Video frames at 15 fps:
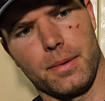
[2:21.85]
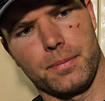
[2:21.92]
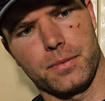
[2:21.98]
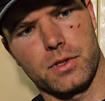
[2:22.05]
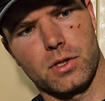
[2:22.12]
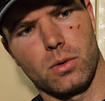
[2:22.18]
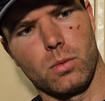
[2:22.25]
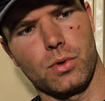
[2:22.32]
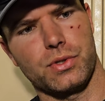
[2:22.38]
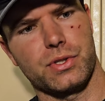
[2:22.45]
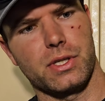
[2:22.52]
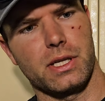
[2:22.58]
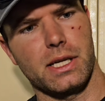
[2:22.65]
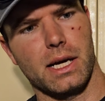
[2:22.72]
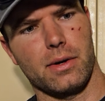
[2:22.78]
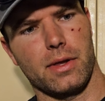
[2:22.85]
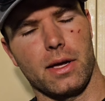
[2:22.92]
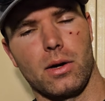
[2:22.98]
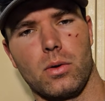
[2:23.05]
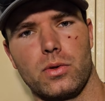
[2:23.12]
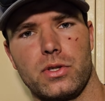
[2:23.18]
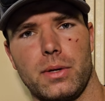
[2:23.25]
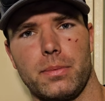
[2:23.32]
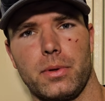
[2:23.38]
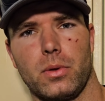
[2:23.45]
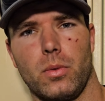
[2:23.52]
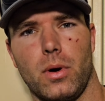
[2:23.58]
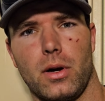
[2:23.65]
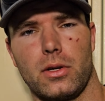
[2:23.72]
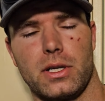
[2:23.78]
So we'll see how that holds up in the
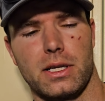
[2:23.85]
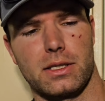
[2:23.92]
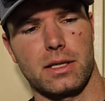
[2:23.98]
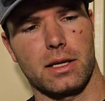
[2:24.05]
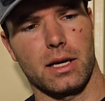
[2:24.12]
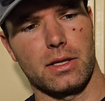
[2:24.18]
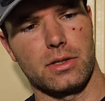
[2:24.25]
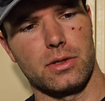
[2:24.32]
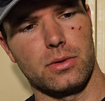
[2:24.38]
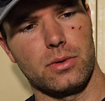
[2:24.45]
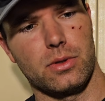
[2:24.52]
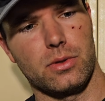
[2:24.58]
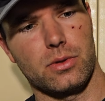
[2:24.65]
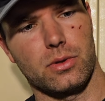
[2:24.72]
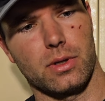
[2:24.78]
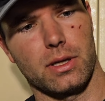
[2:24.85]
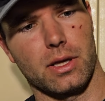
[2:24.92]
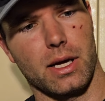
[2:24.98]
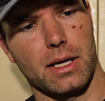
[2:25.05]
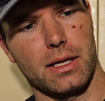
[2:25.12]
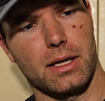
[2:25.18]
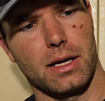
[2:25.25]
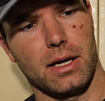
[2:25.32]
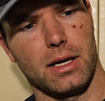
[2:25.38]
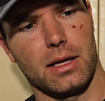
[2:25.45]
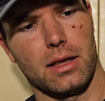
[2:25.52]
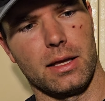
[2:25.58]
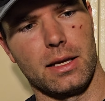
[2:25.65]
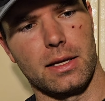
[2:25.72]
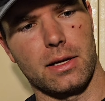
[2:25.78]
water testing. I do usually like
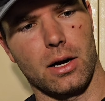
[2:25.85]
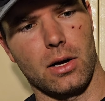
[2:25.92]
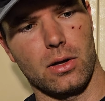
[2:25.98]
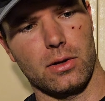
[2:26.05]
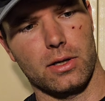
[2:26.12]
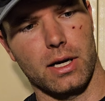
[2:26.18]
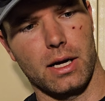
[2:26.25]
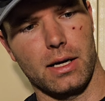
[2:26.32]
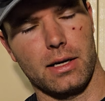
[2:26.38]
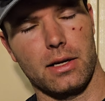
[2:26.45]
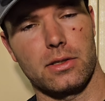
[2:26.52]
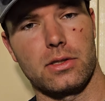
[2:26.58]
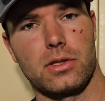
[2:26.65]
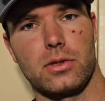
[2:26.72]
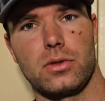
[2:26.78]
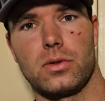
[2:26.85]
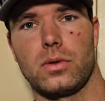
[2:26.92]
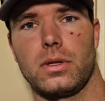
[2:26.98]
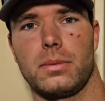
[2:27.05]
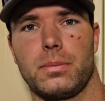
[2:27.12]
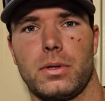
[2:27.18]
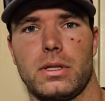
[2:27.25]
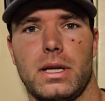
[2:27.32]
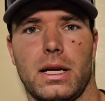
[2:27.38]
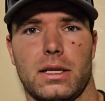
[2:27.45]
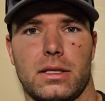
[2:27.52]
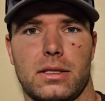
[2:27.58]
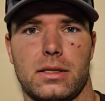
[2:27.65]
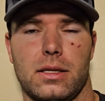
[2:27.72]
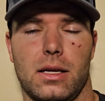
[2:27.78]
the collar kind because it usually
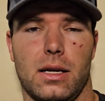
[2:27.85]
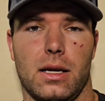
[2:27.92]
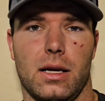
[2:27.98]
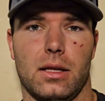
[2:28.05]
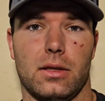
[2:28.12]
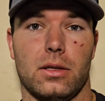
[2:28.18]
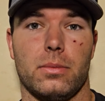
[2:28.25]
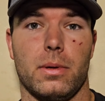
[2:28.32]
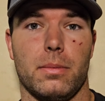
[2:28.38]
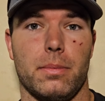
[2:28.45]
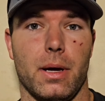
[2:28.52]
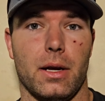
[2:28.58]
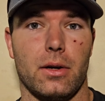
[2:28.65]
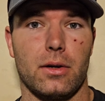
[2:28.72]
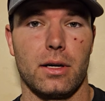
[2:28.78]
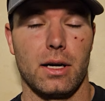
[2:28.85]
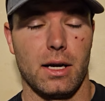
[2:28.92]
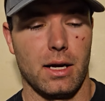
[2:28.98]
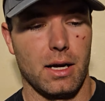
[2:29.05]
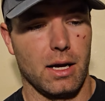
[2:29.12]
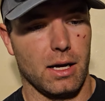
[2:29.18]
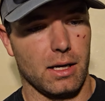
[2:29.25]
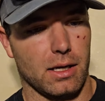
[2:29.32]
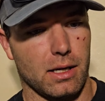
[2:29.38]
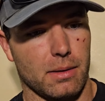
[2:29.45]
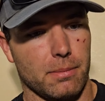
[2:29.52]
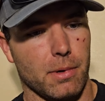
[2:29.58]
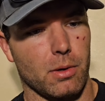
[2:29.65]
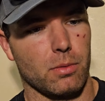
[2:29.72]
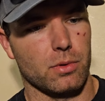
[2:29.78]
protects a little bit better.
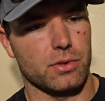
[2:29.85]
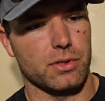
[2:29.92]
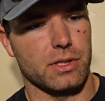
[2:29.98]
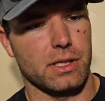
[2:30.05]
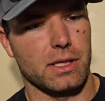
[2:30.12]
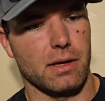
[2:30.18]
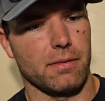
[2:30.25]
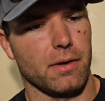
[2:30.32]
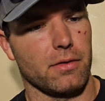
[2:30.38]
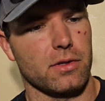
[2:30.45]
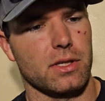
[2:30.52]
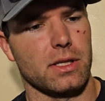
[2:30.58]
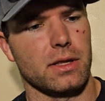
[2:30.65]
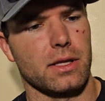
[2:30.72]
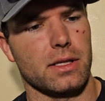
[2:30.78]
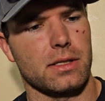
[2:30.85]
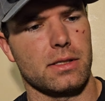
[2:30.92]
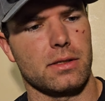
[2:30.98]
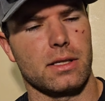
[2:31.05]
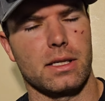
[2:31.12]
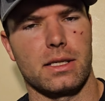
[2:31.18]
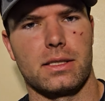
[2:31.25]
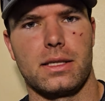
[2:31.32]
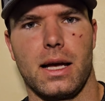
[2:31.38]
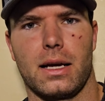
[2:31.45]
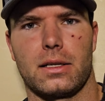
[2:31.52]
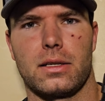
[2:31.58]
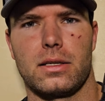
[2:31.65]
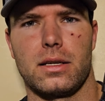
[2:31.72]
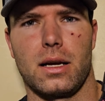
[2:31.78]
But we'll see. I've never seen this
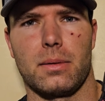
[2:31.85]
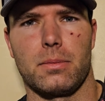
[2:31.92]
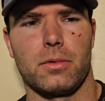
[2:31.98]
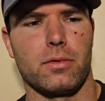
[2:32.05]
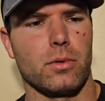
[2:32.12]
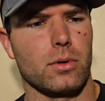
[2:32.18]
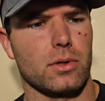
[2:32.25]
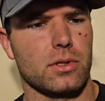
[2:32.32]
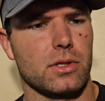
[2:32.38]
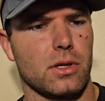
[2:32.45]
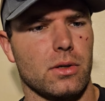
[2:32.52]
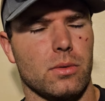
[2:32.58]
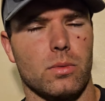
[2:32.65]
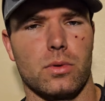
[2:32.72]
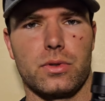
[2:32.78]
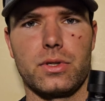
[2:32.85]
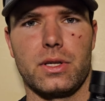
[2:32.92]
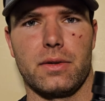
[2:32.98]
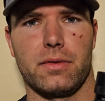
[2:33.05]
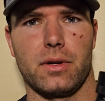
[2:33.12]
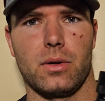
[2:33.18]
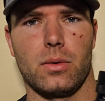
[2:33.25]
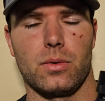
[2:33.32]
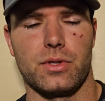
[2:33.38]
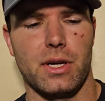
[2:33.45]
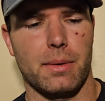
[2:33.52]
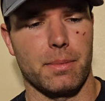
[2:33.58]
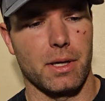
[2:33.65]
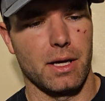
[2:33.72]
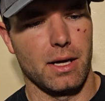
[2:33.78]
exact design before, so we'll see if it holds
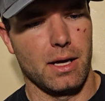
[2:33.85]
up.